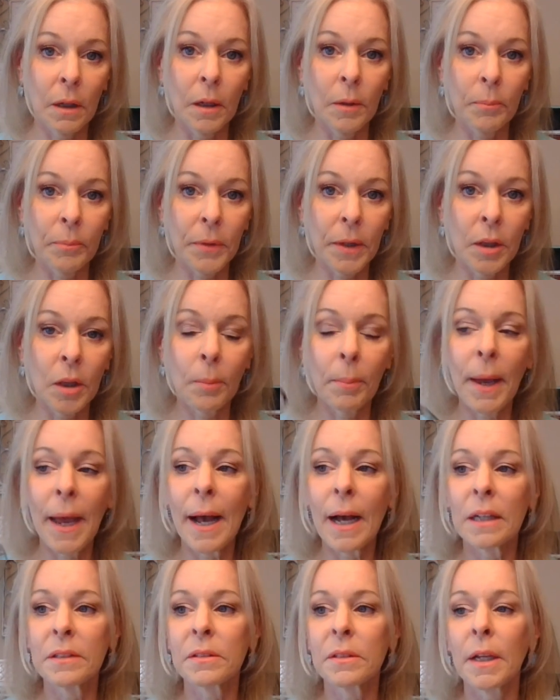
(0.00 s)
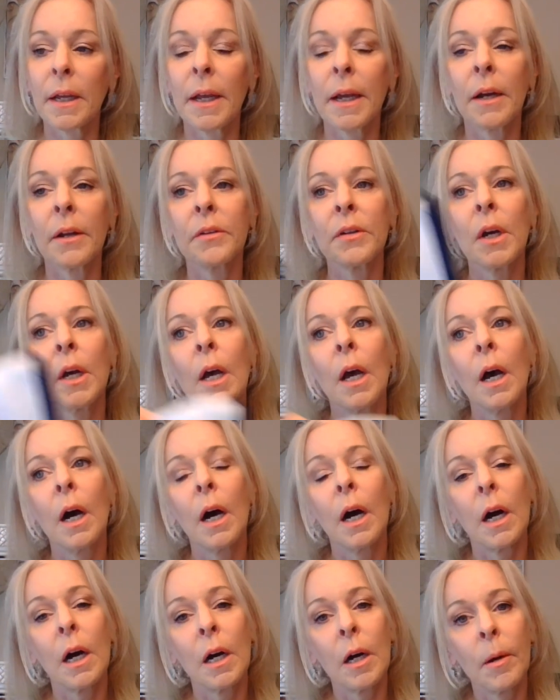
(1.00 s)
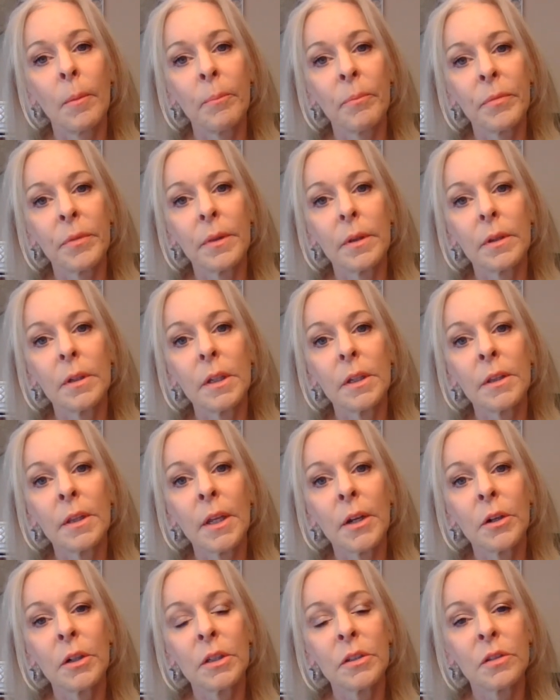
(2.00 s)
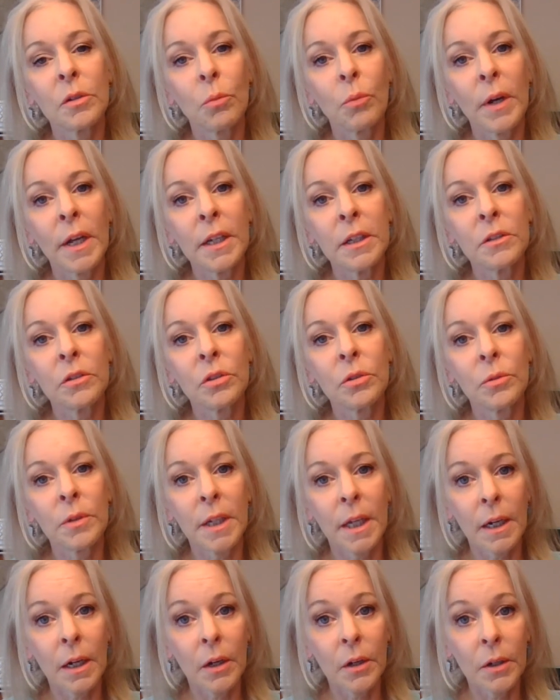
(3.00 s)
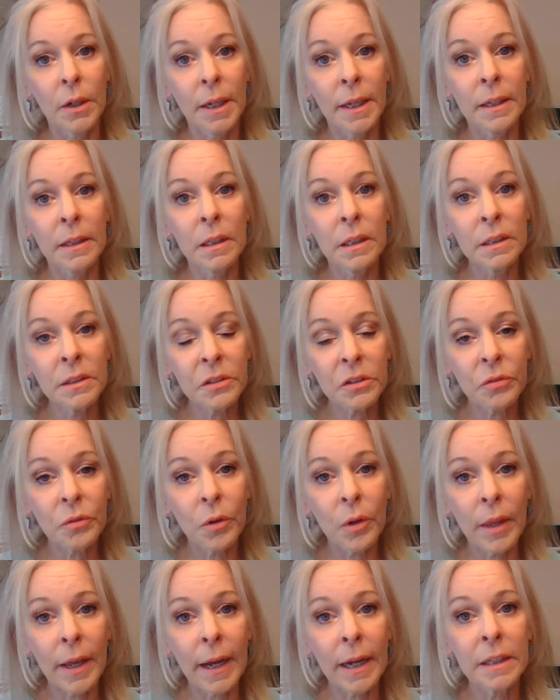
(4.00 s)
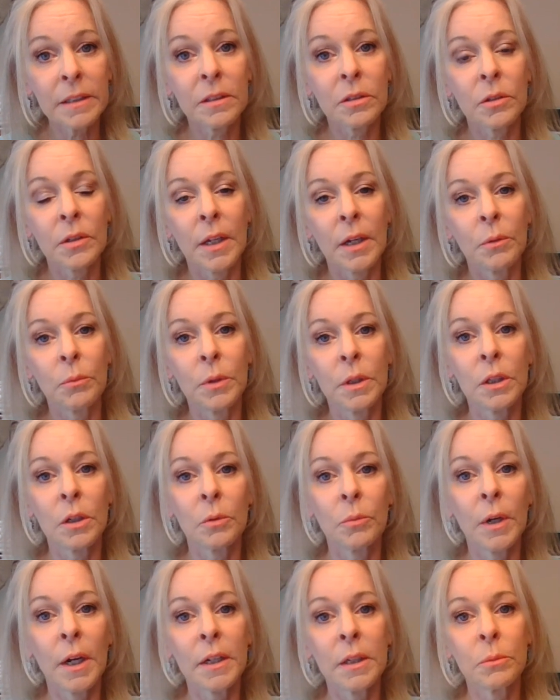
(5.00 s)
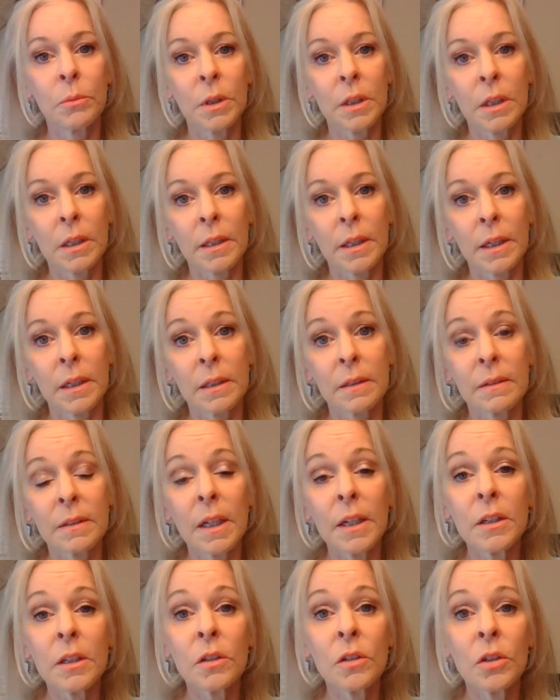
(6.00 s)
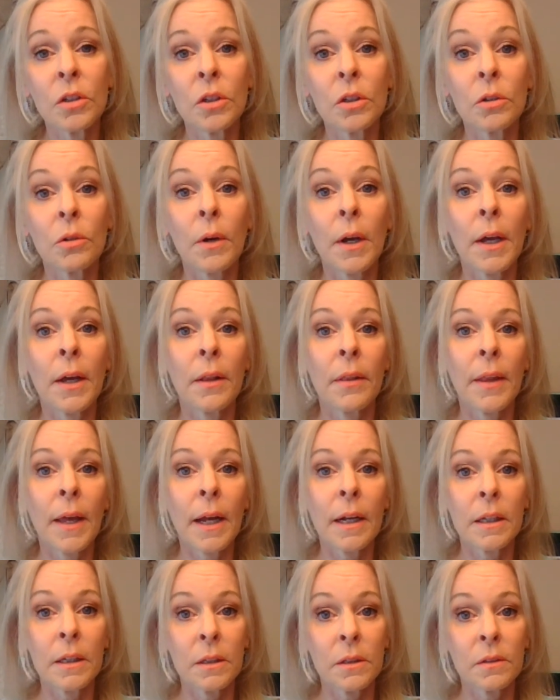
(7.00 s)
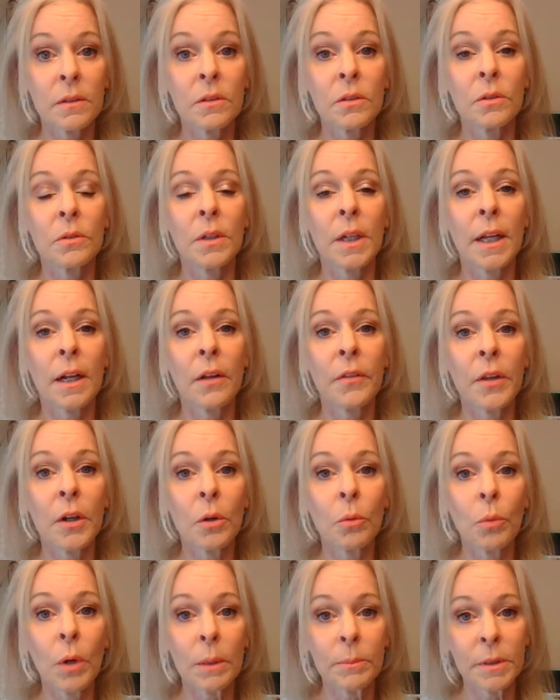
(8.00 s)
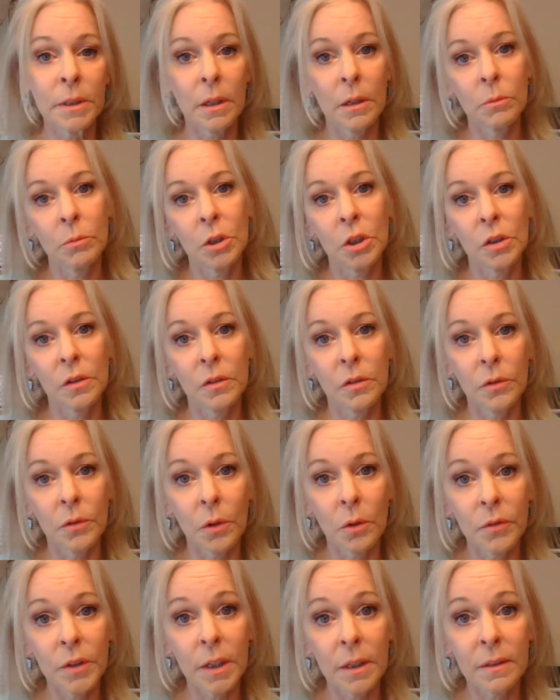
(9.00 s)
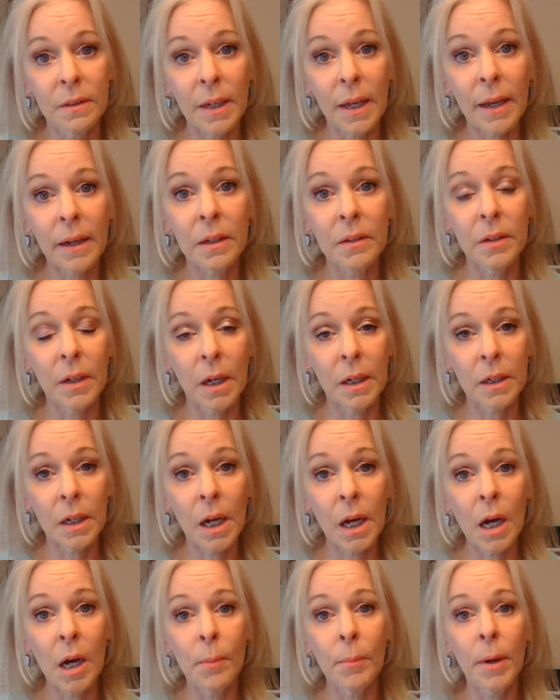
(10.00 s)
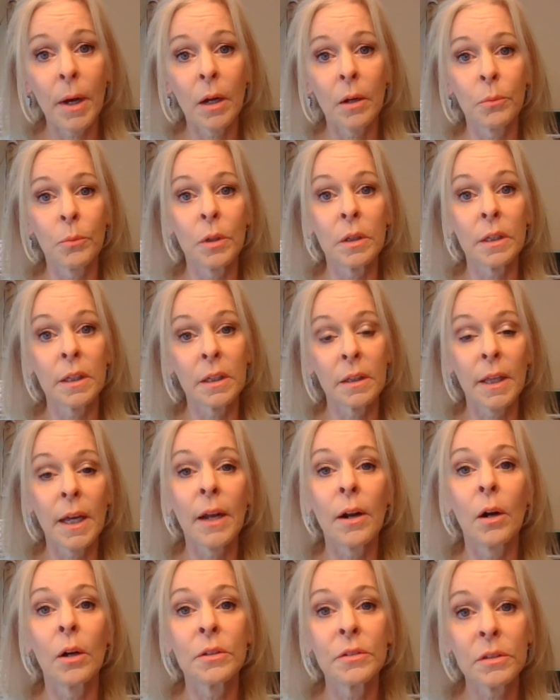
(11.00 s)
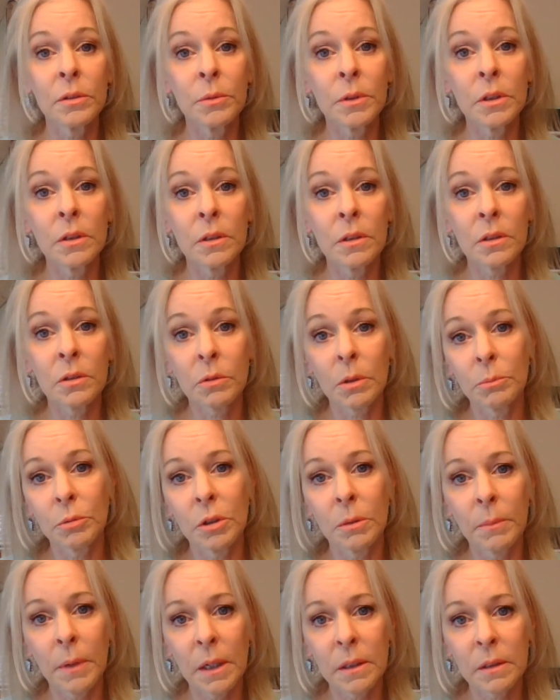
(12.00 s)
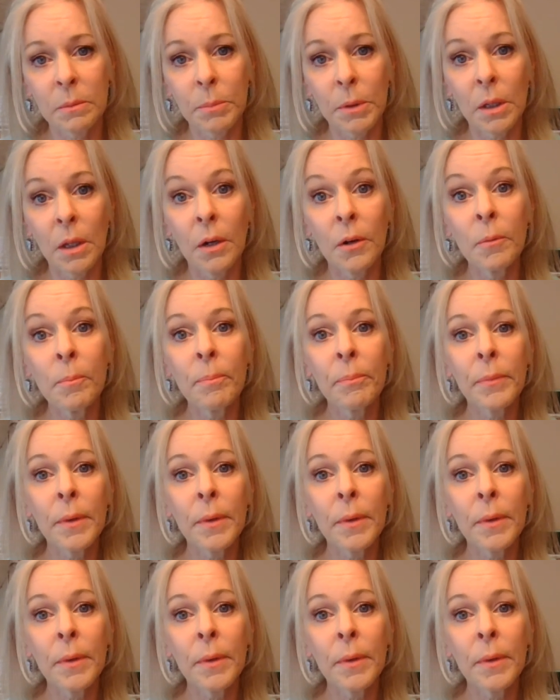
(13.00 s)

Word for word: um, in the past. And um, there is a way to get on a list for that so that when they're ready with it, they can send it to you. And that is to get on their website, which is Sonovia tech dot com. I will link that also in the description box below.